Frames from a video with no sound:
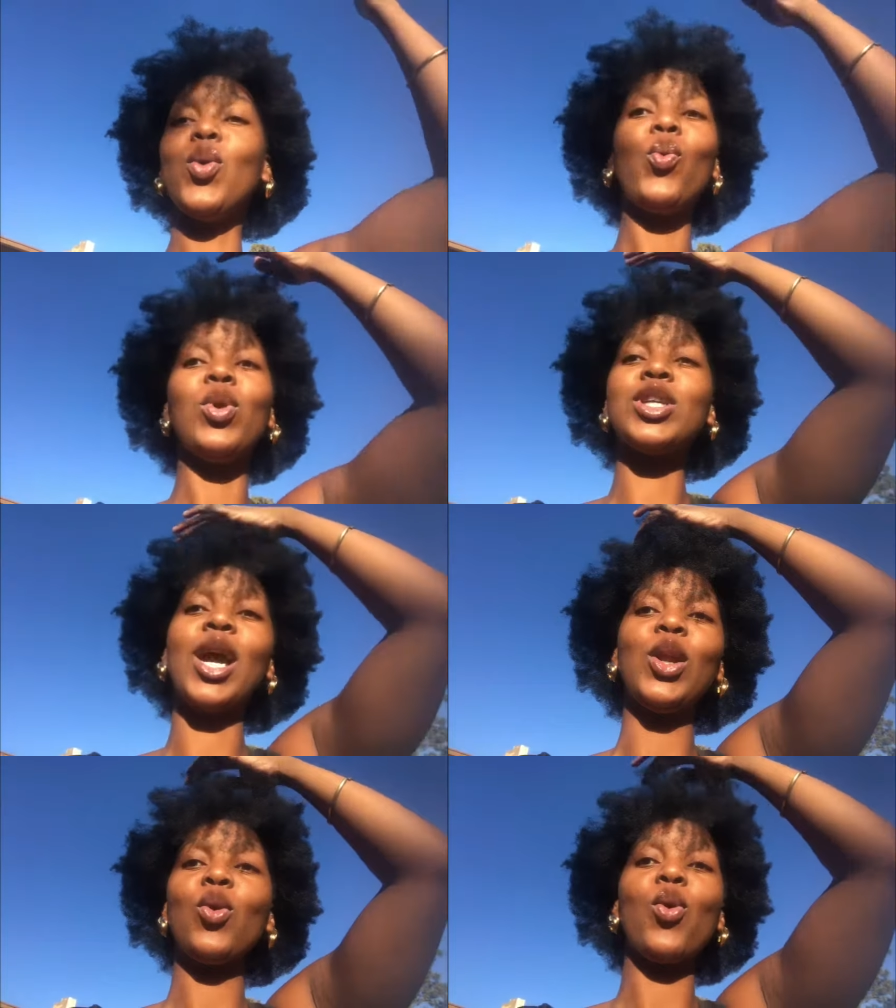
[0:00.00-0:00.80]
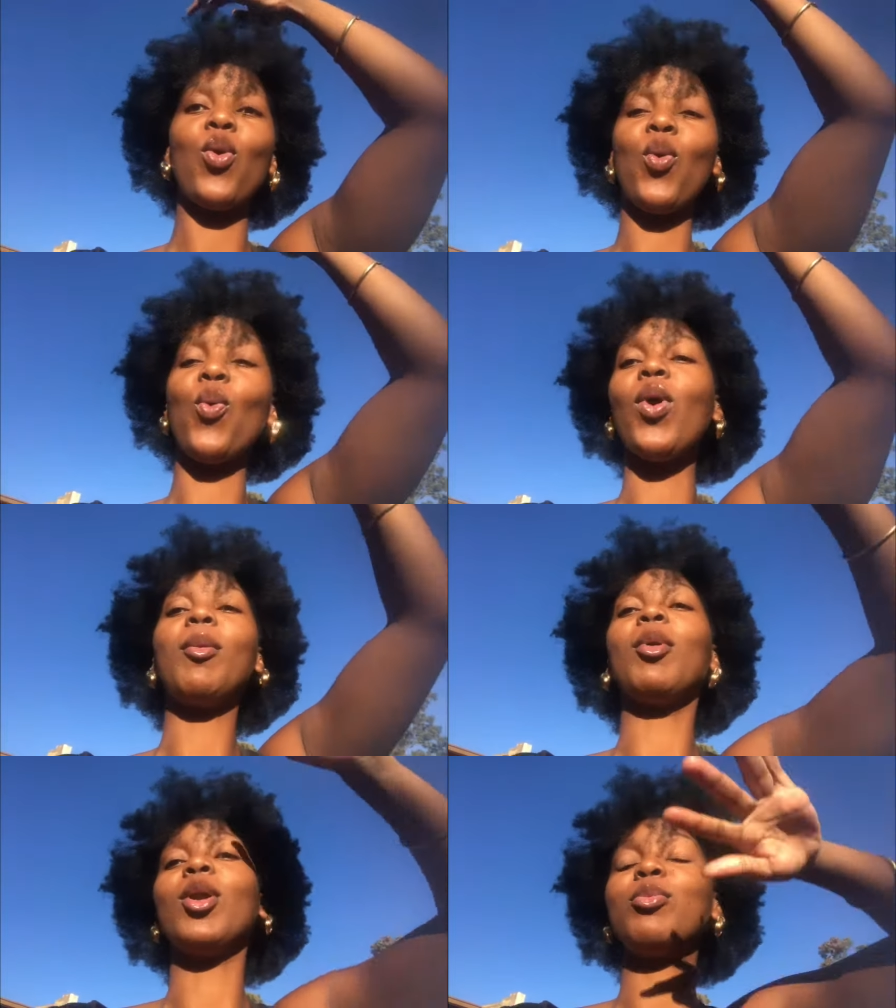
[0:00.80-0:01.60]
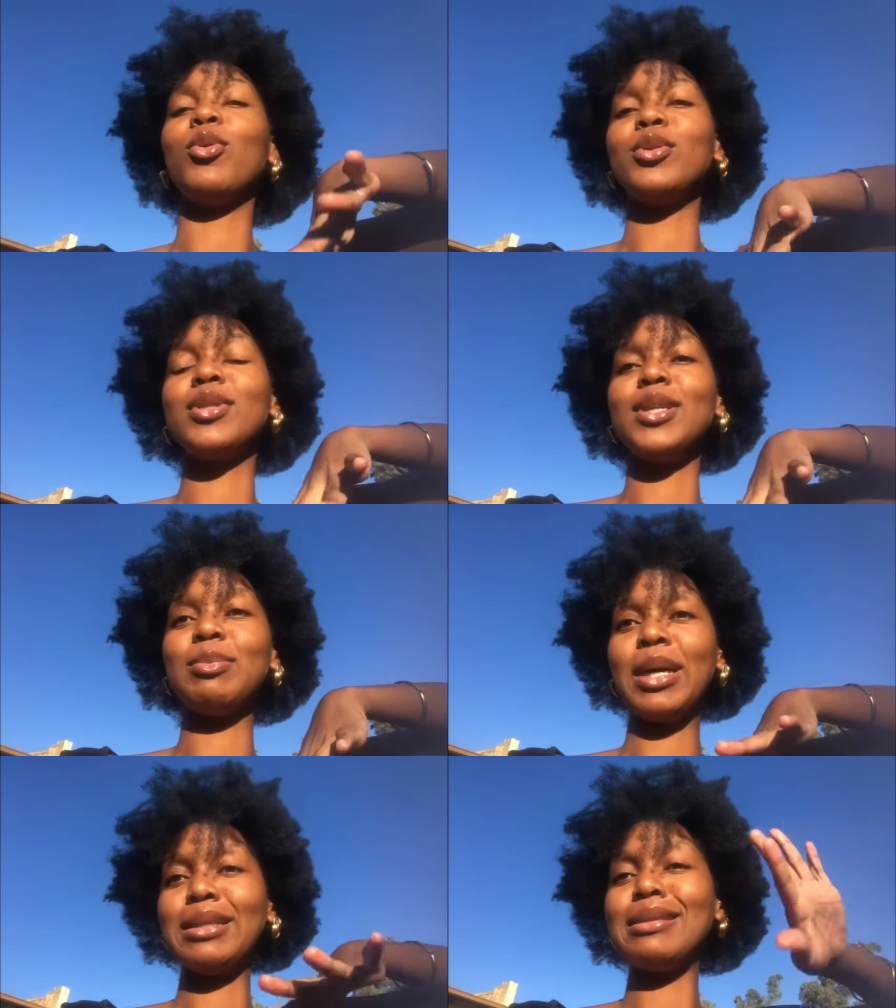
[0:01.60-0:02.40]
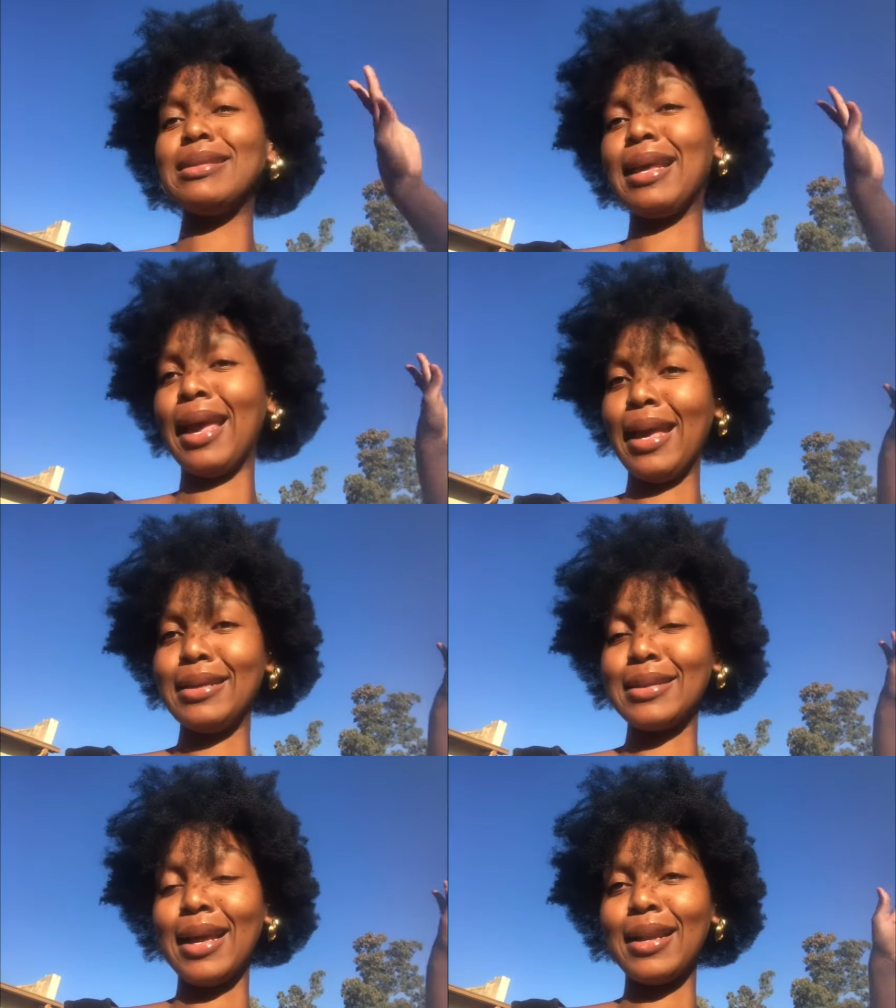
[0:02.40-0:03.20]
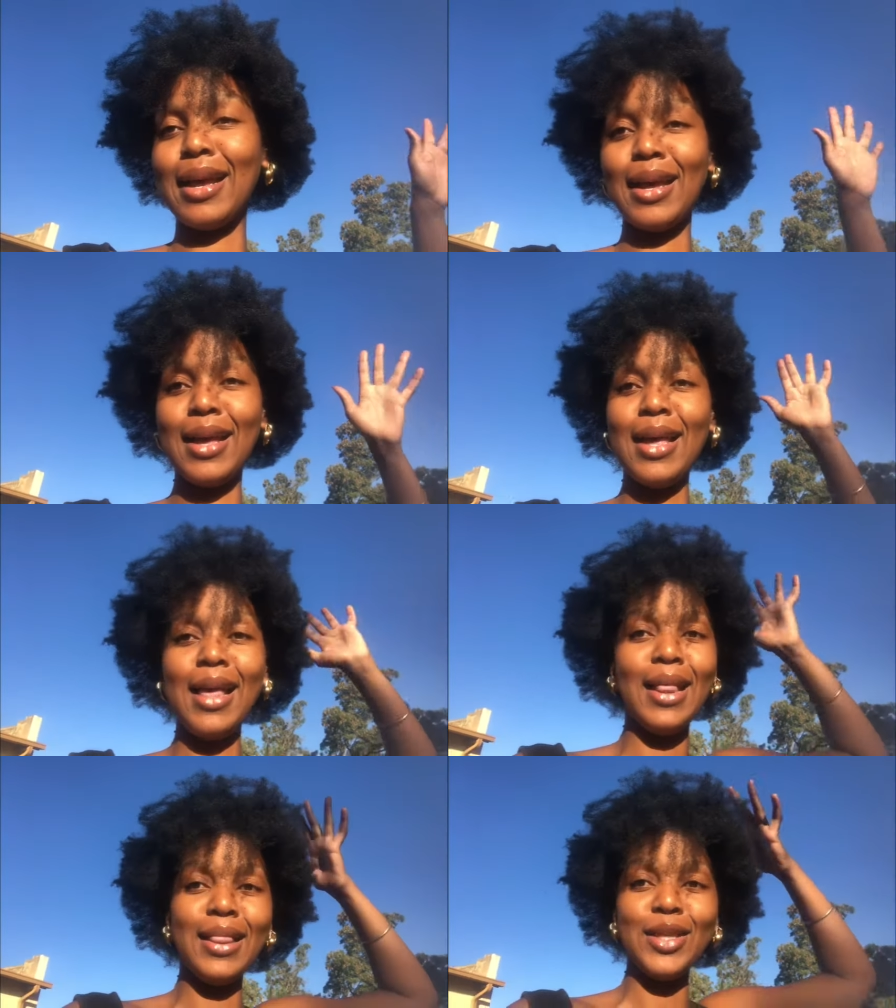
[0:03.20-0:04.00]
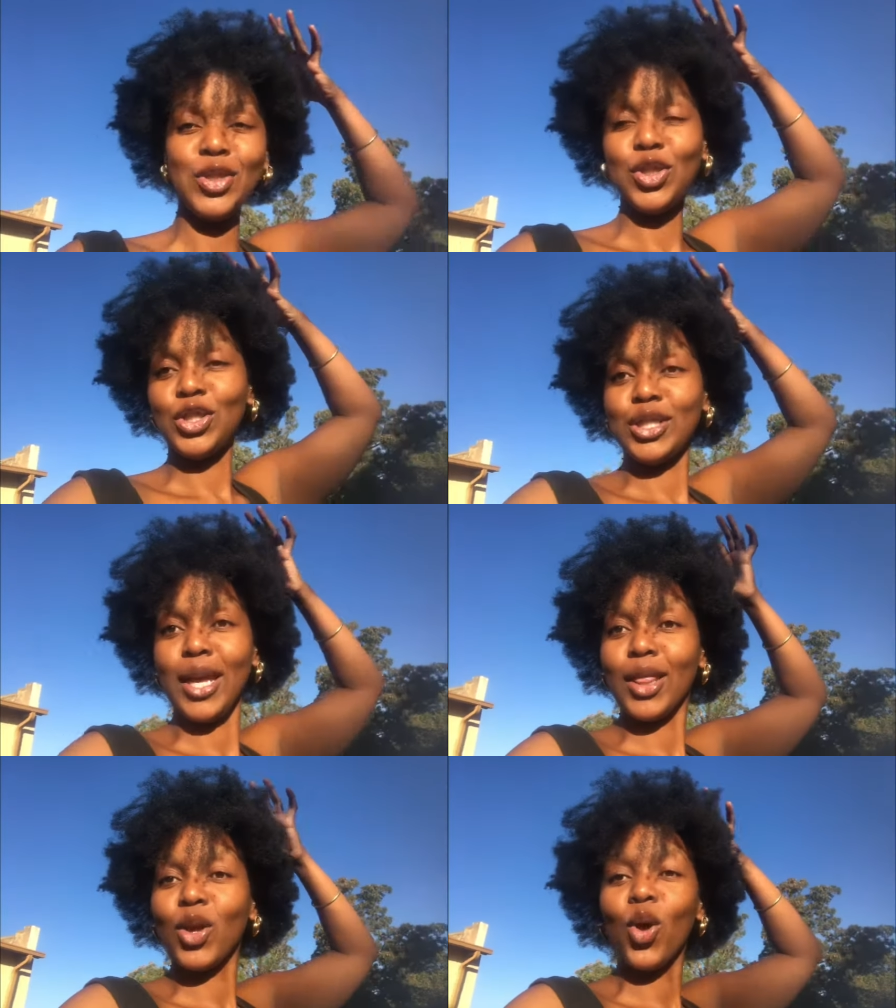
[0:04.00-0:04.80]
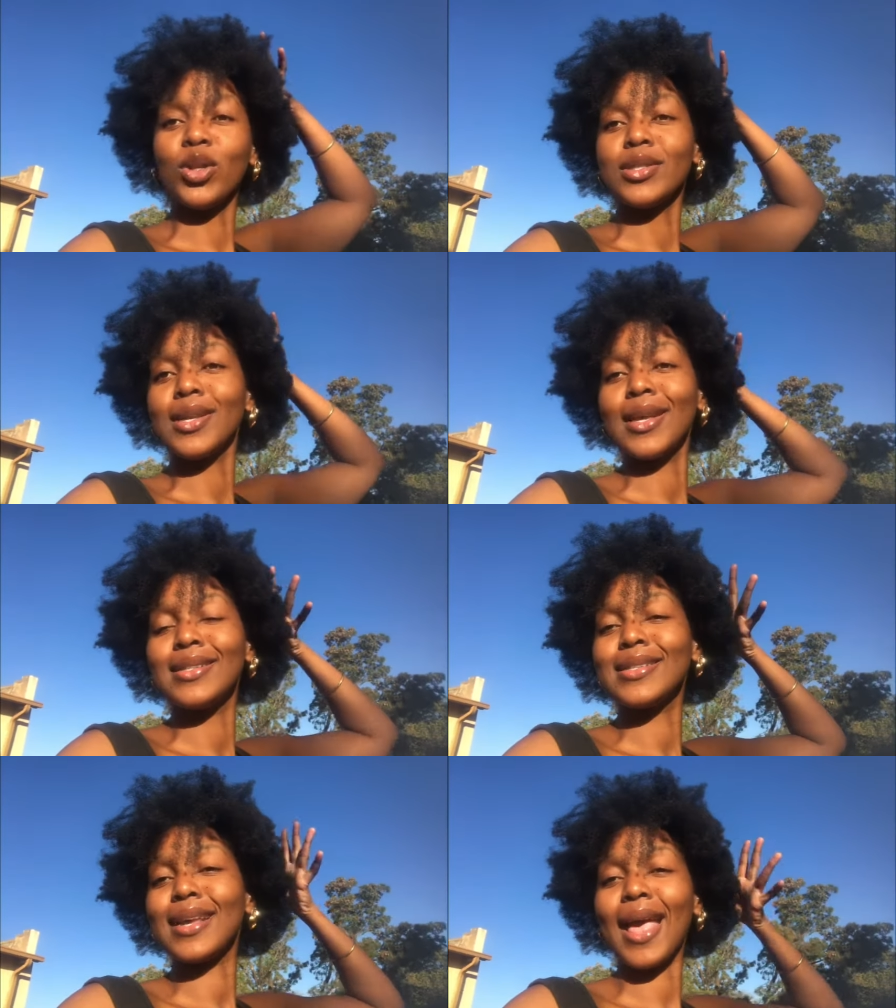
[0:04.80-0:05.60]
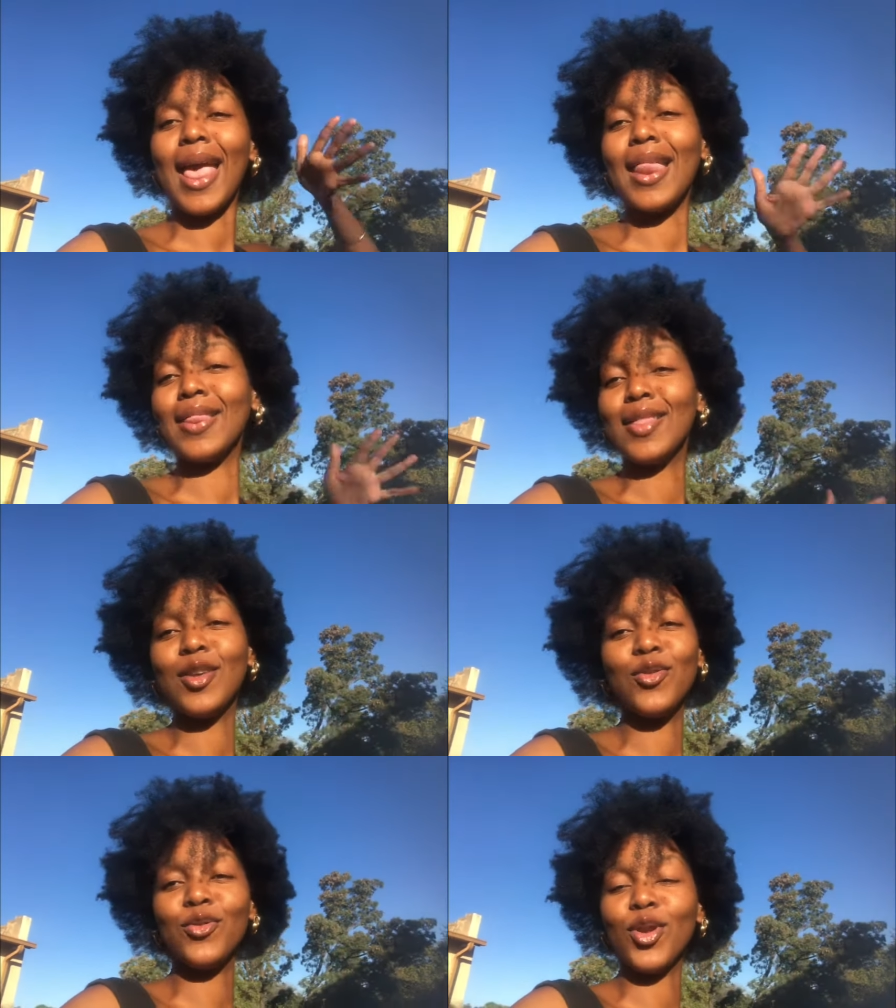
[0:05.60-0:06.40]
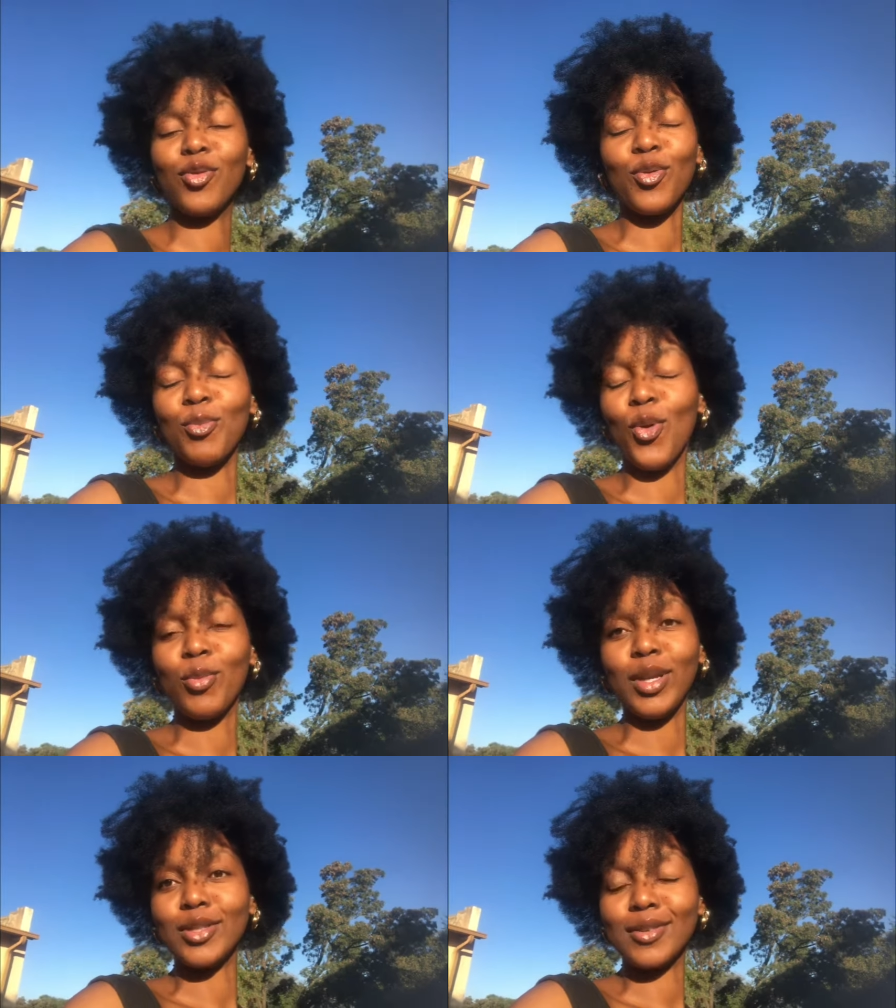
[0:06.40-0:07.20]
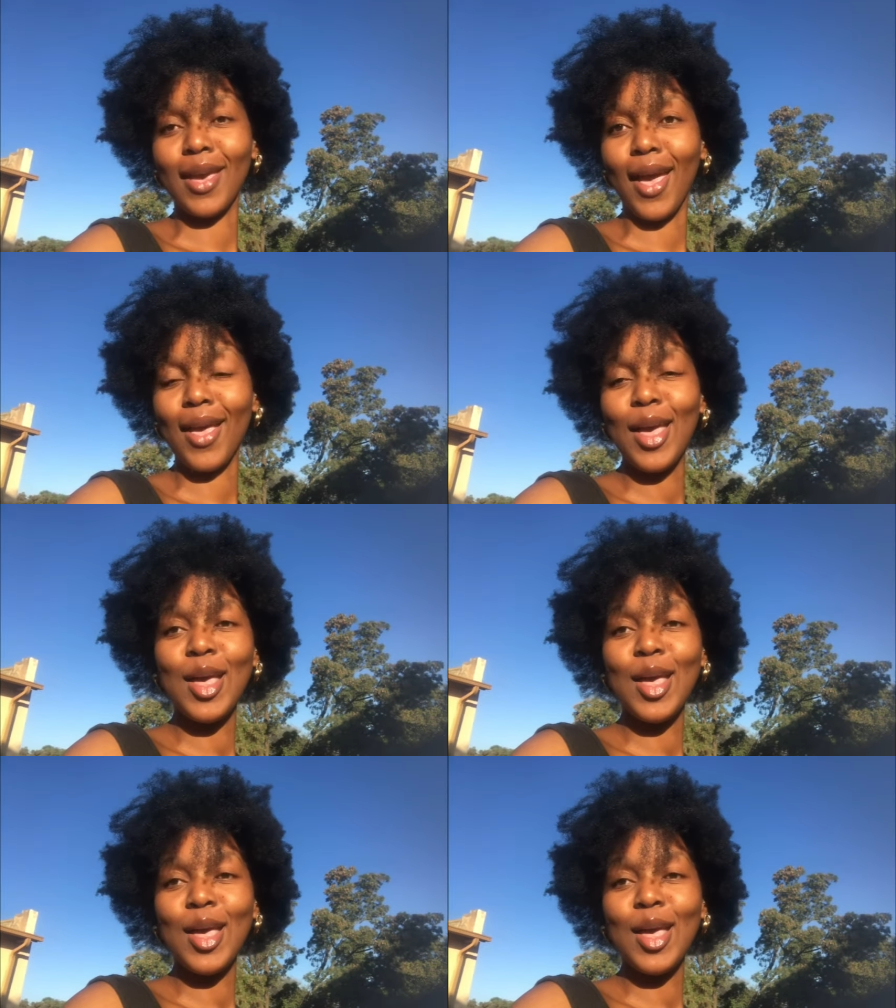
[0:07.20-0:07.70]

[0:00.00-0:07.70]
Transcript: which I don't know when I'm gonna post it, but hey, Sana, let's just take the content and leave for a moment, okay?